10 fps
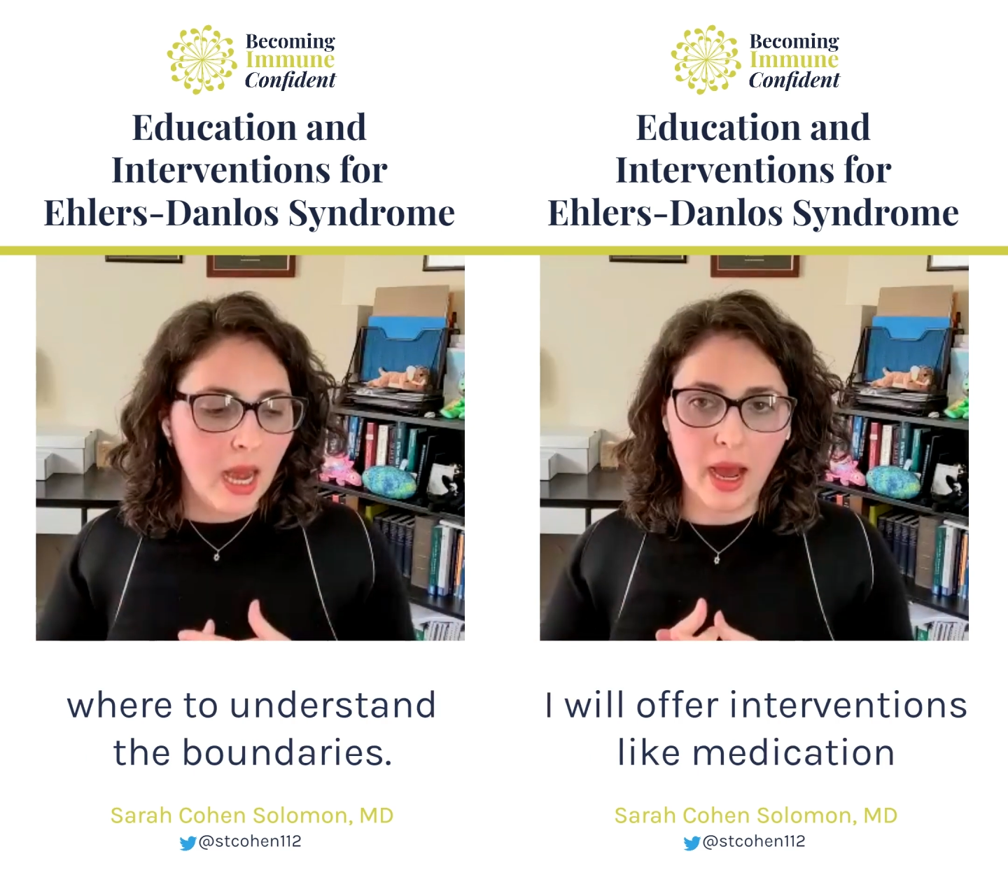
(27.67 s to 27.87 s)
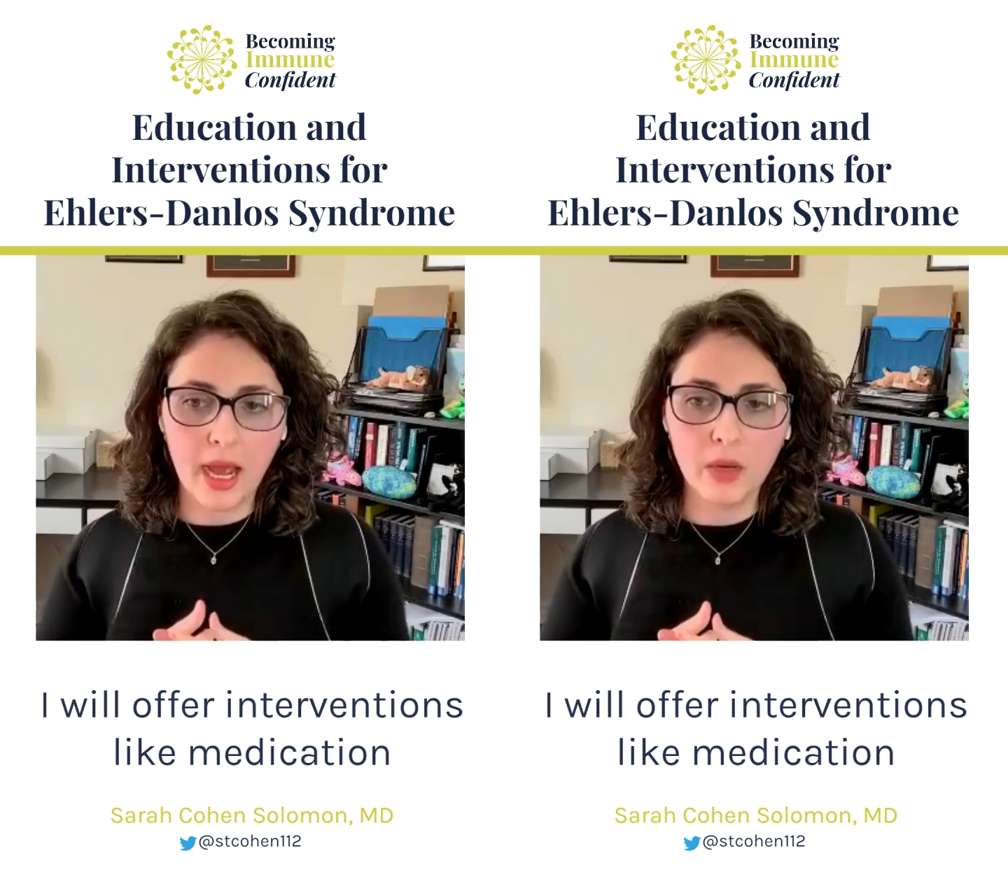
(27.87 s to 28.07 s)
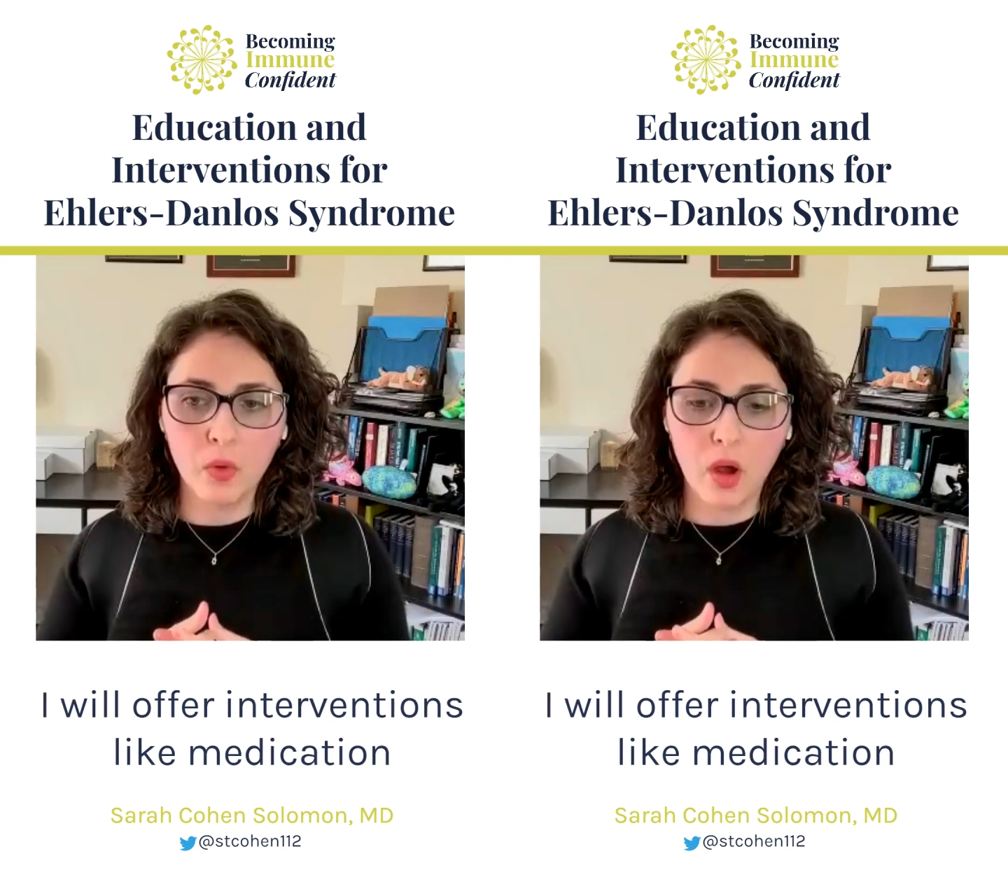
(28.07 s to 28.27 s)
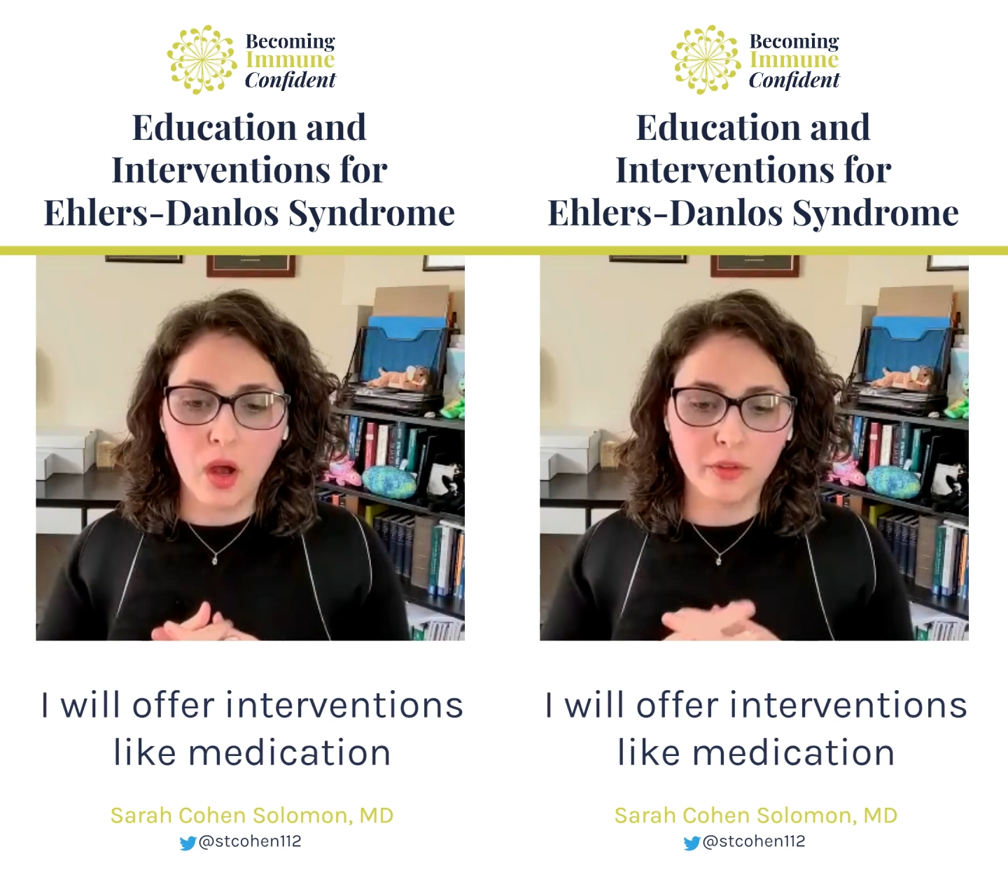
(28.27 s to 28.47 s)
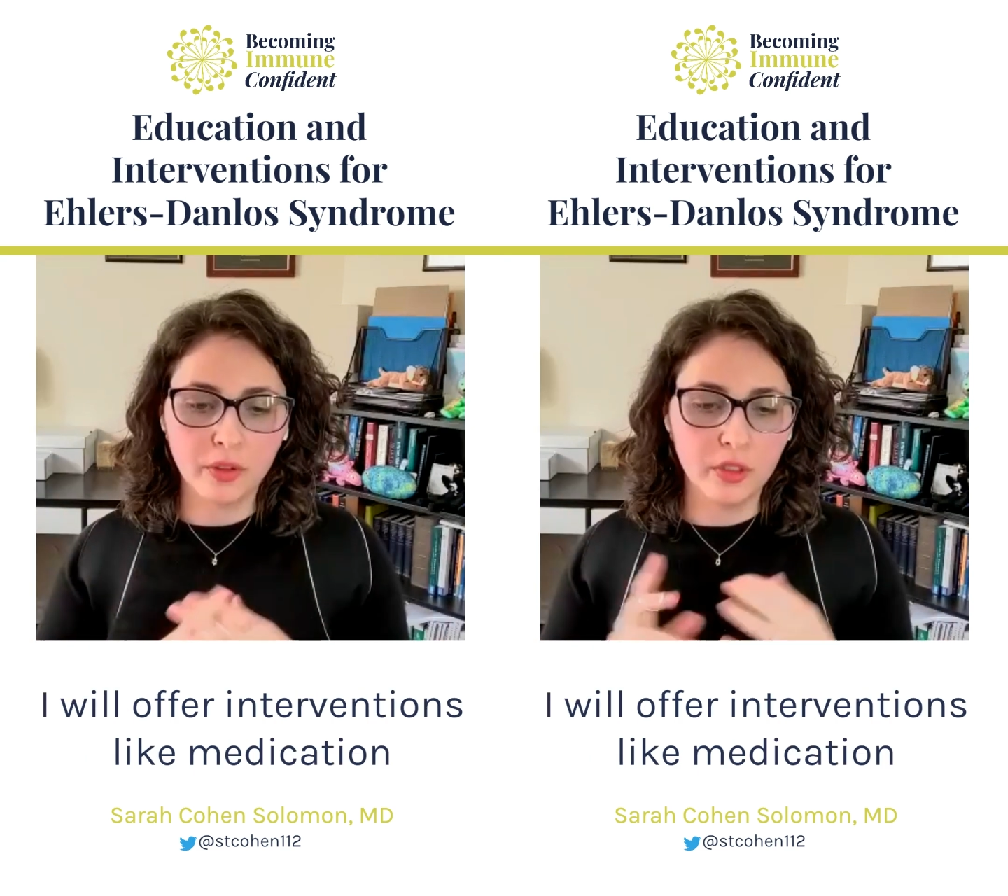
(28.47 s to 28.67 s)
I will
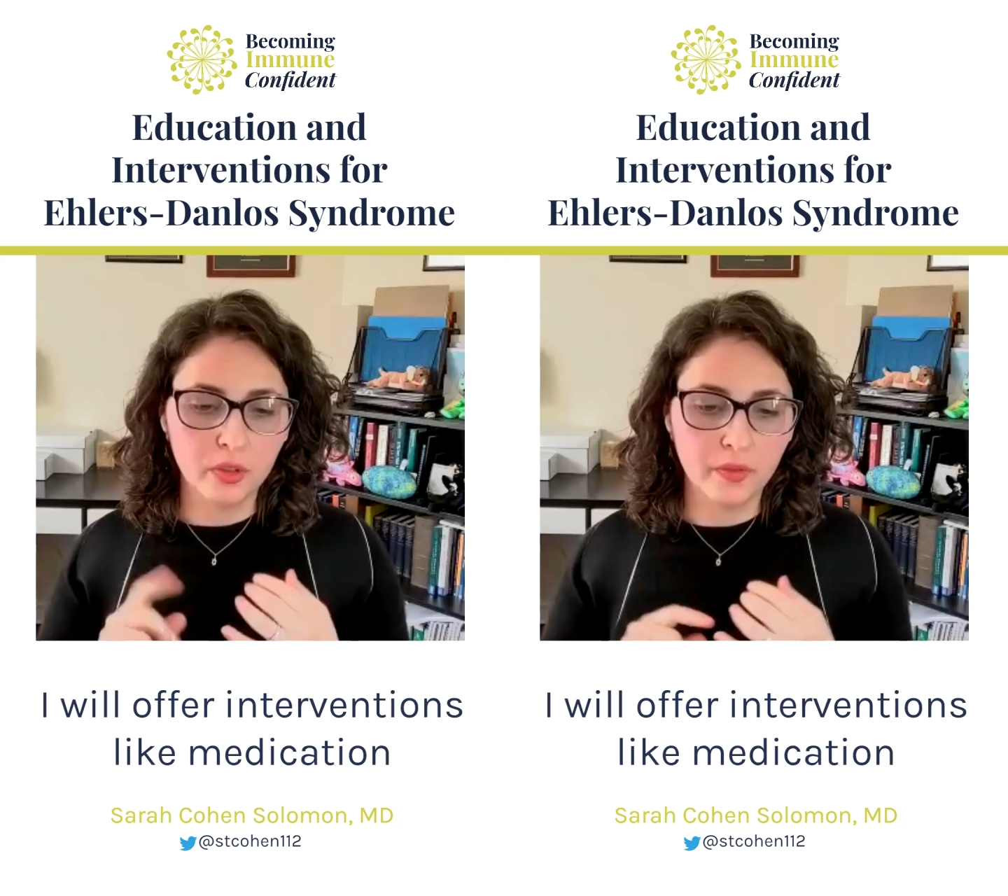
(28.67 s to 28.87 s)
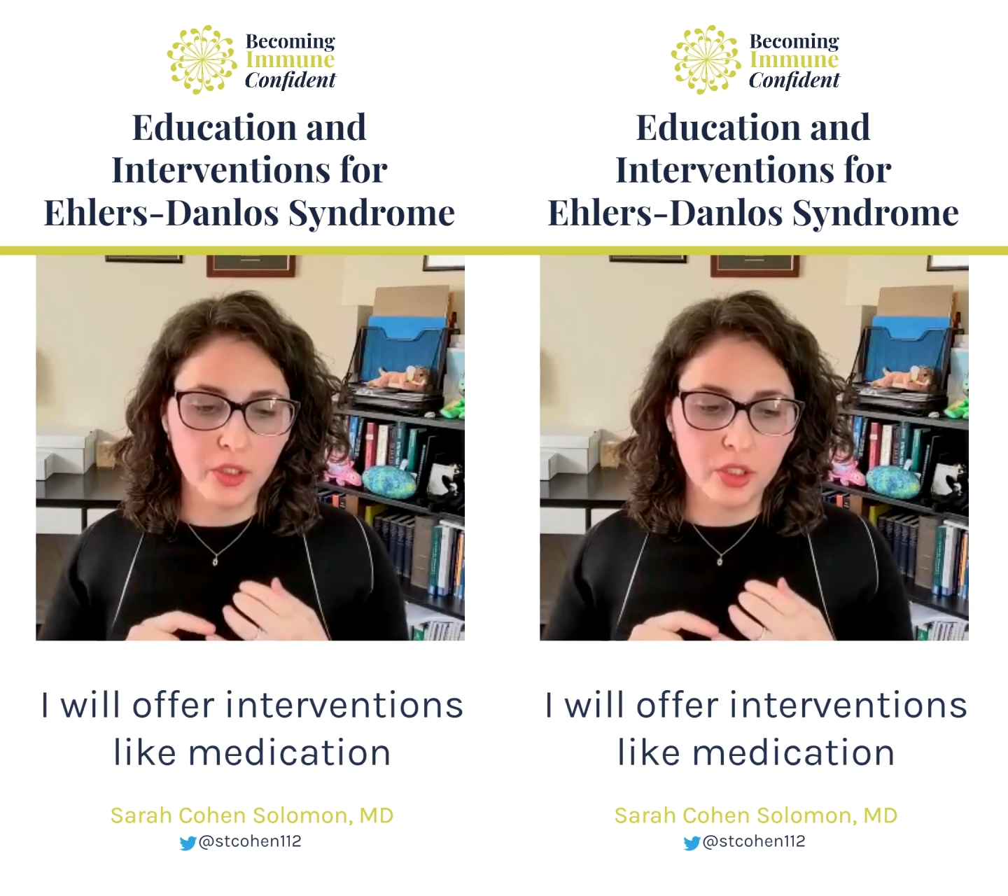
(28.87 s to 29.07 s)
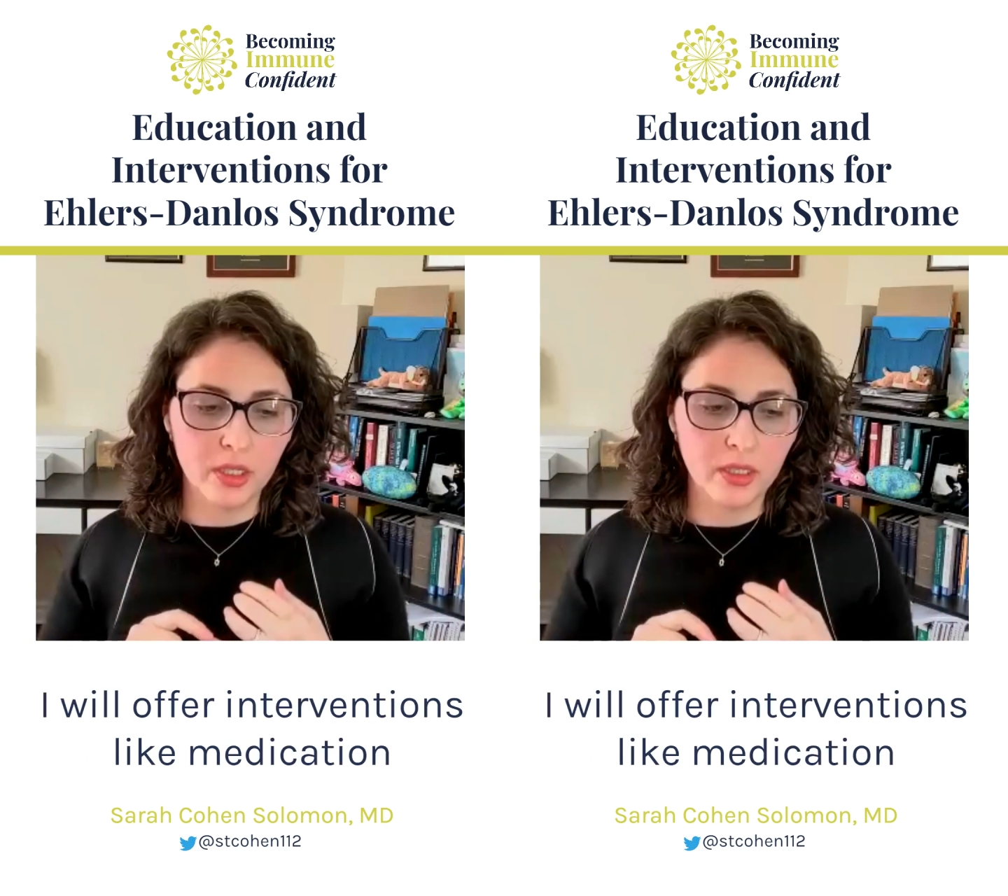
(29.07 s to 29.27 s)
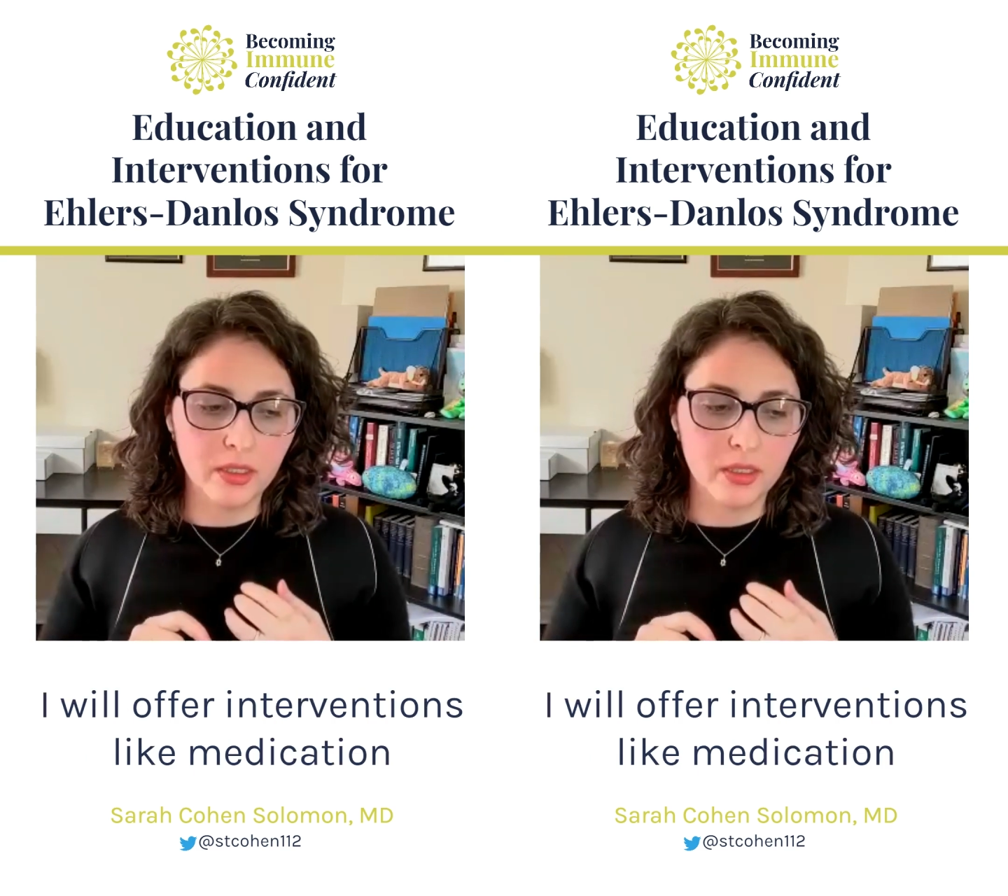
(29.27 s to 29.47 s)
offer interventions